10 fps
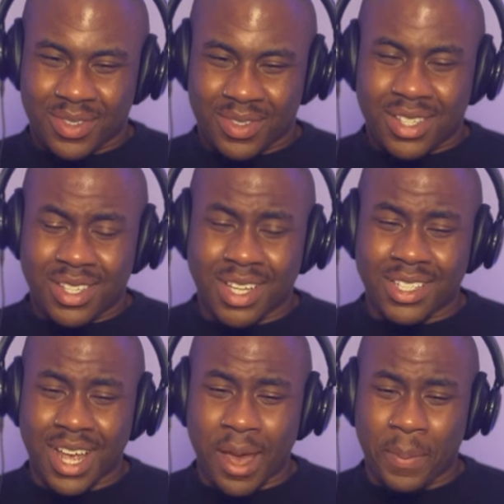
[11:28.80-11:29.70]
This is such
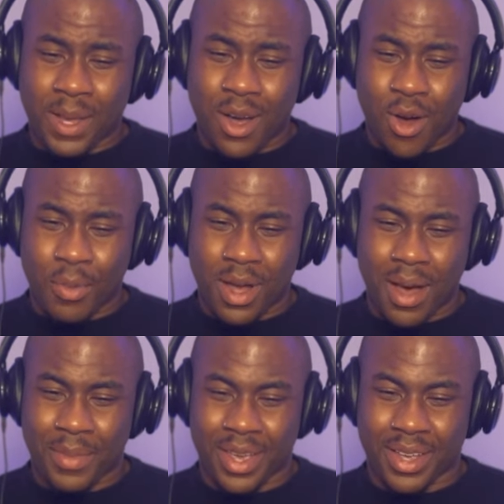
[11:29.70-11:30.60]
an epic
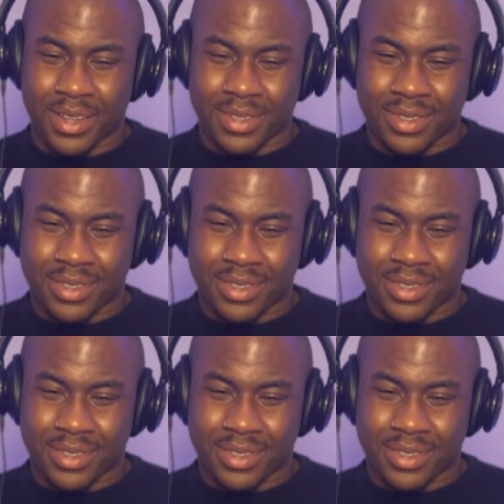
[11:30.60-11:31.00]
homecoming.